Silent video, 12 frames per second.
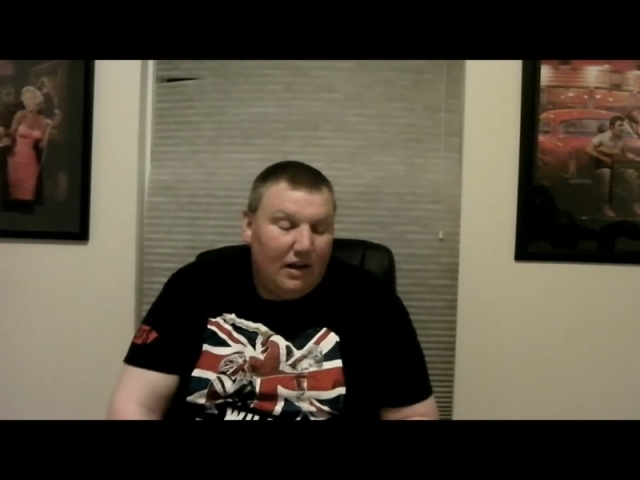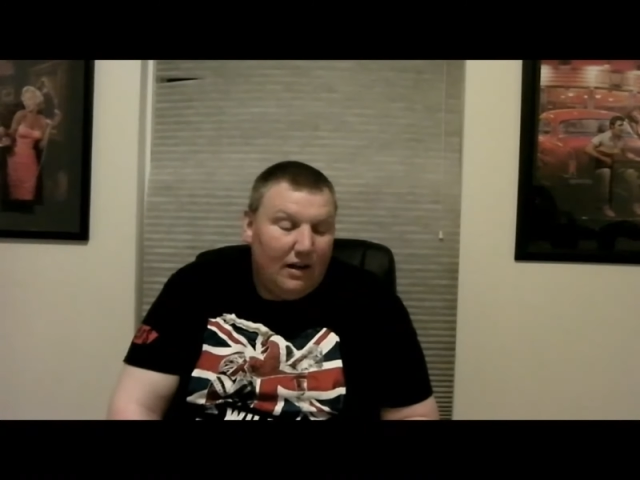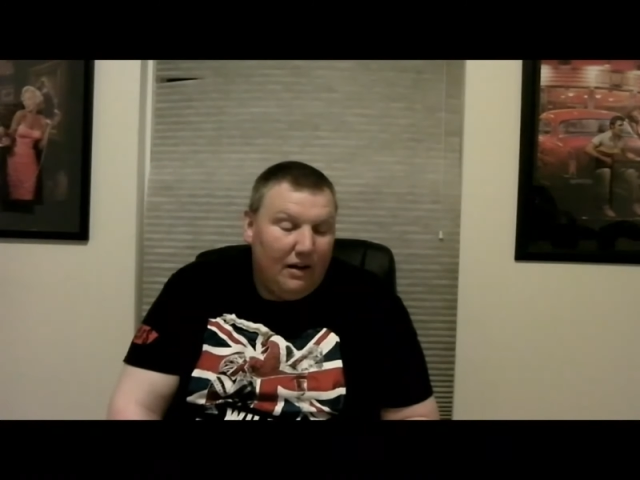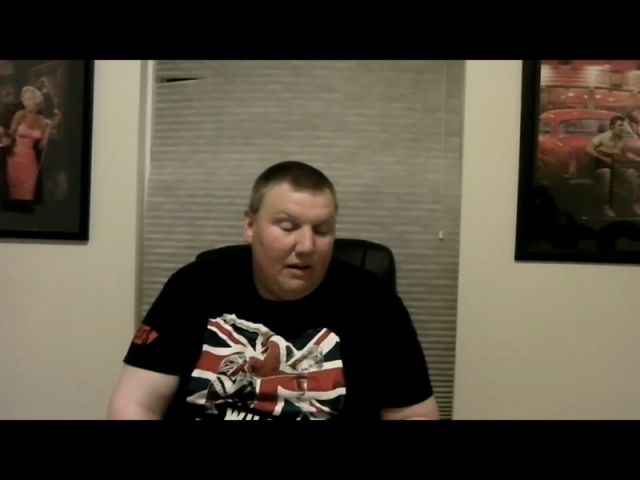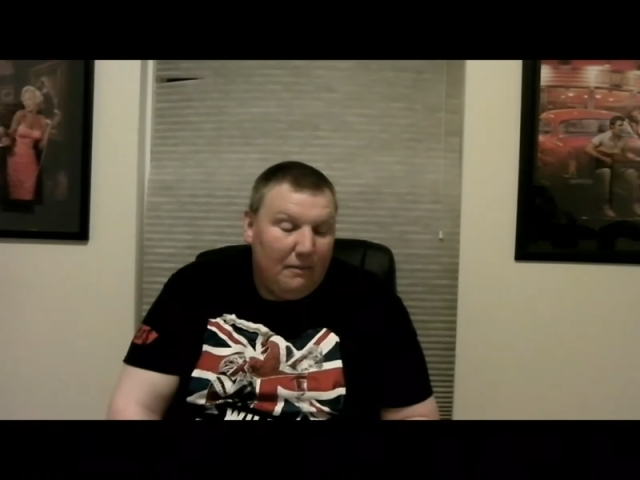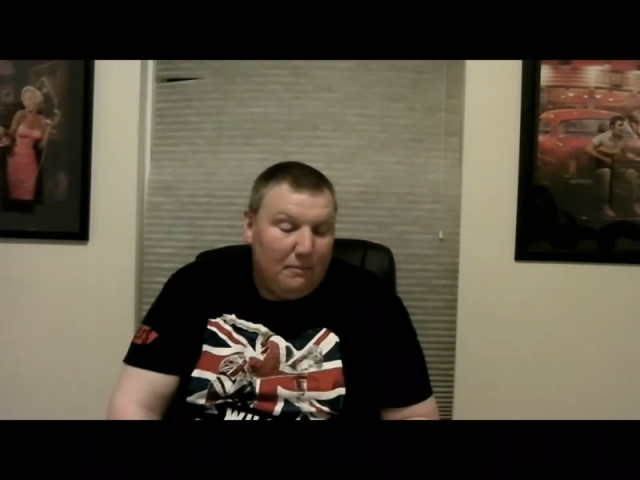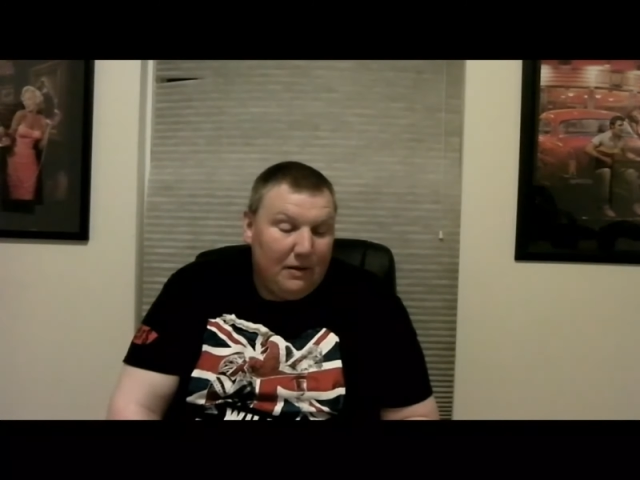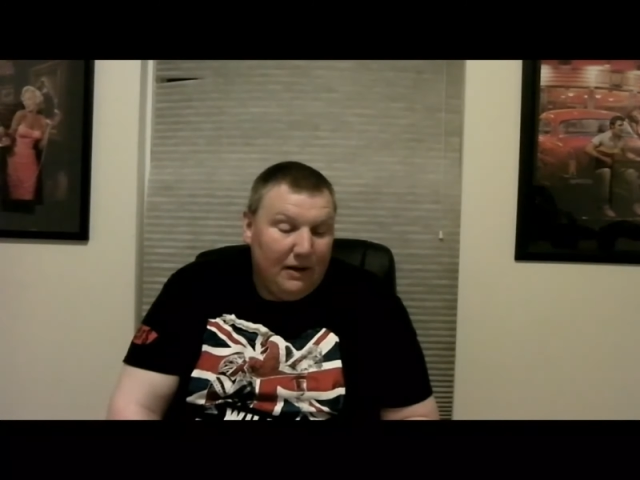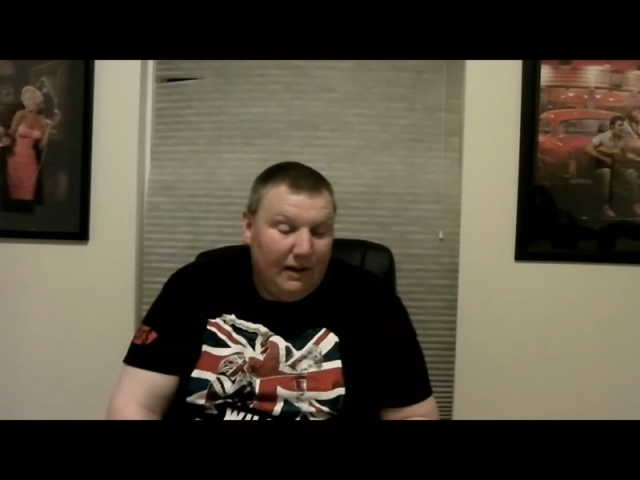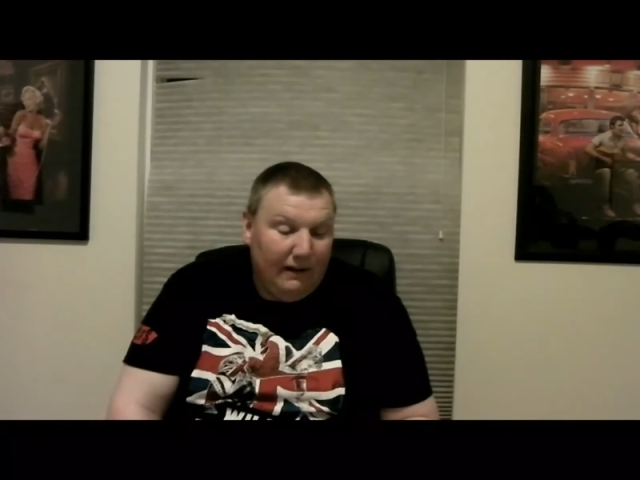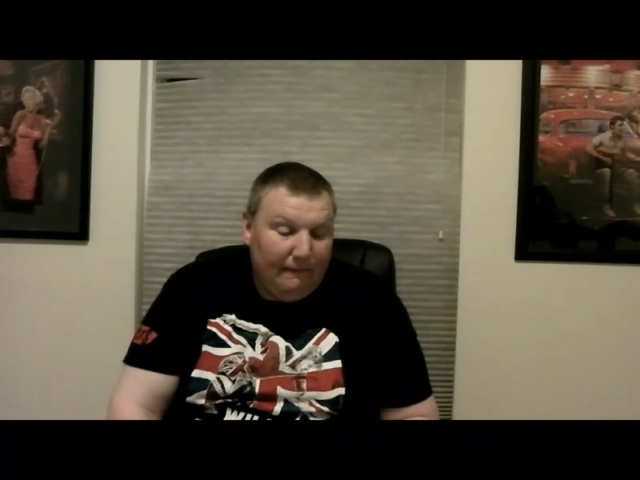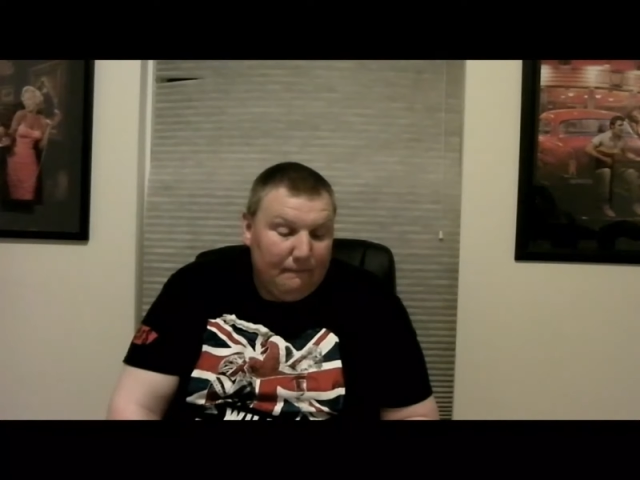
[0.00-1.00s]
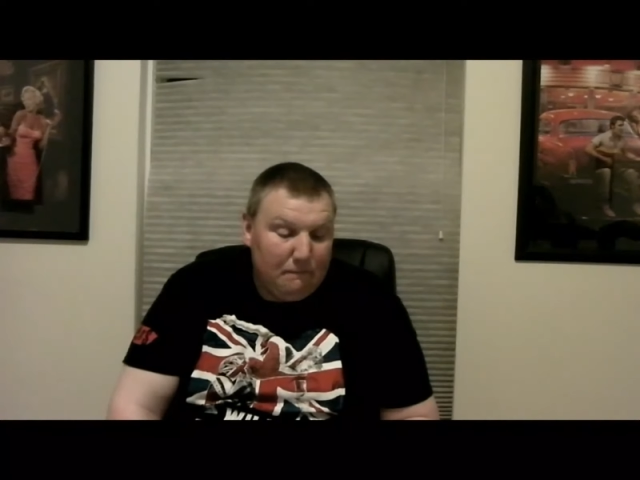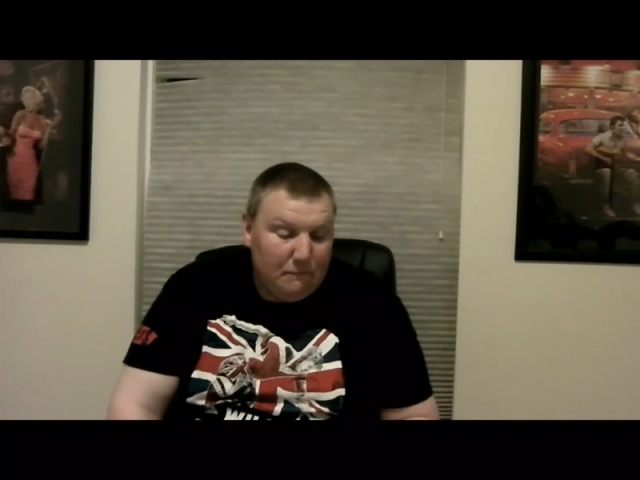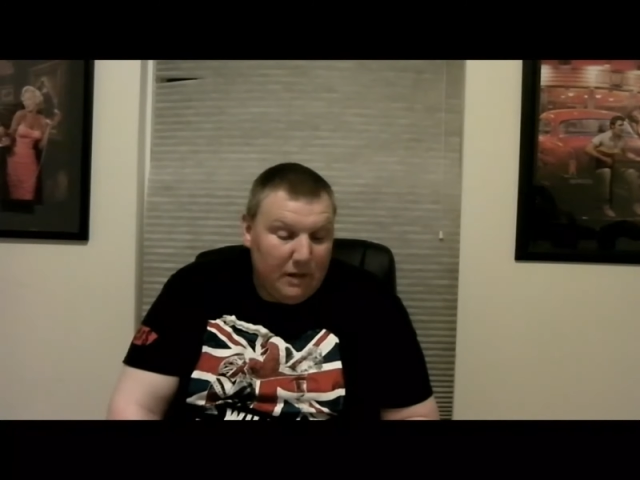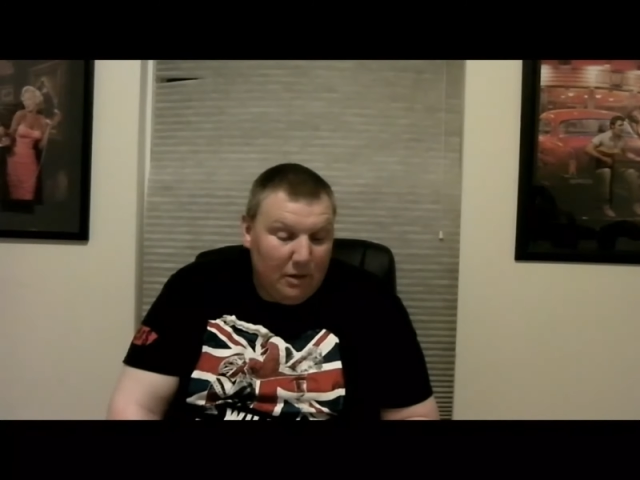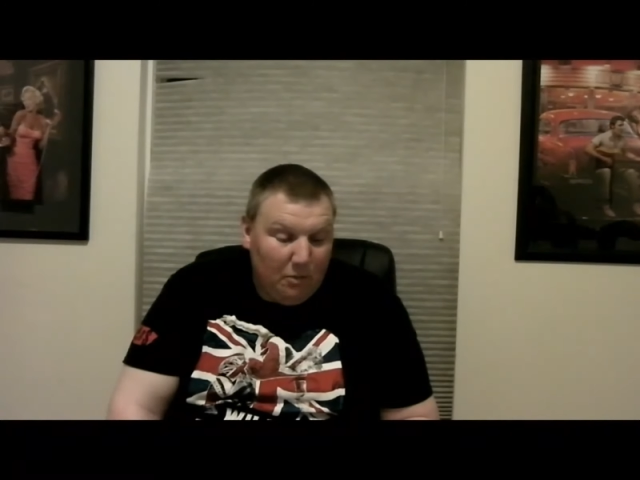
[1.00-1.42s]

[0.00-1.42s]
Um, but hey, you know